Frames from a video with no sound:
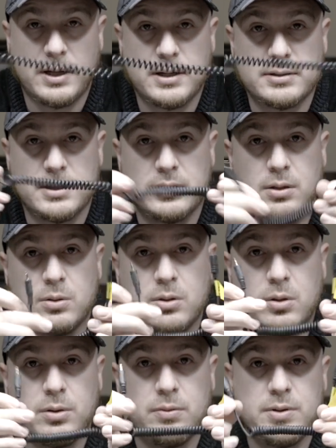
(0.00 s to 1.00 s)
guys that don't
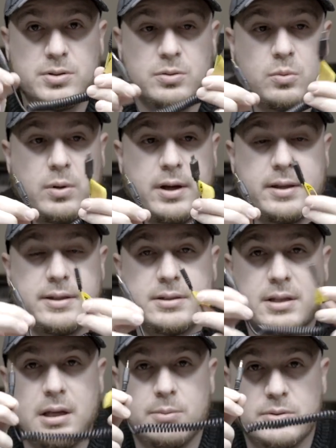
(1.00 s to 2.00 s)
know the reason why these
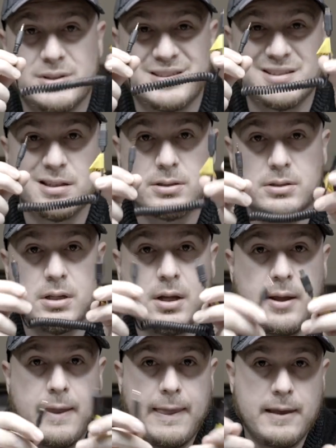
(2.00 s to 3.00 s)
cables exist,
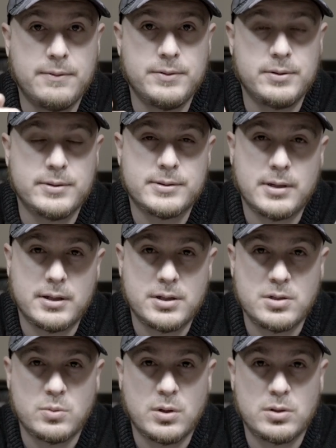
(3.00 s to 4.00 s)
if you decide
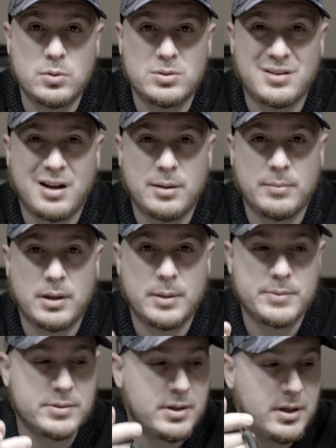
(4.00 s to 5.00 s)
that you want to do time
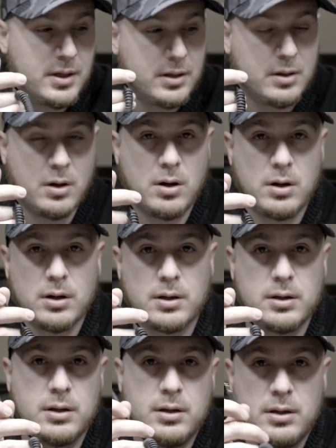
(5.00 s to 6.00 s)
lapse, the
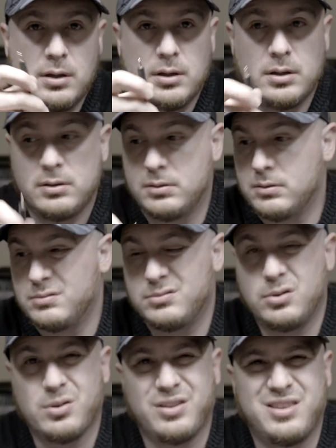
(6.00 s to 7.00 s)
arc
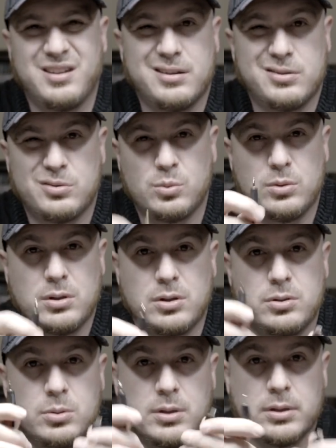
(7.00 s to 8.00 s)
or this one
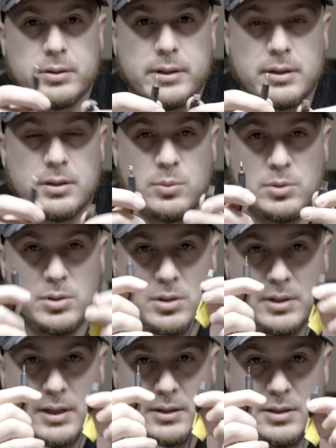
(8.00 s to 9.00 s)
to connect, when you
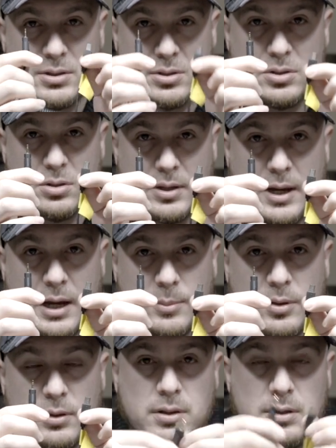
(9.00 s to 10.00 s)
connect this to your
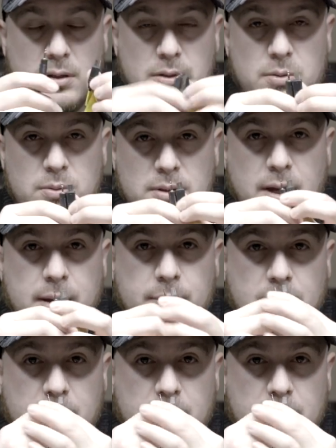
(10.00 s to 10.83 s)
camera, you can do time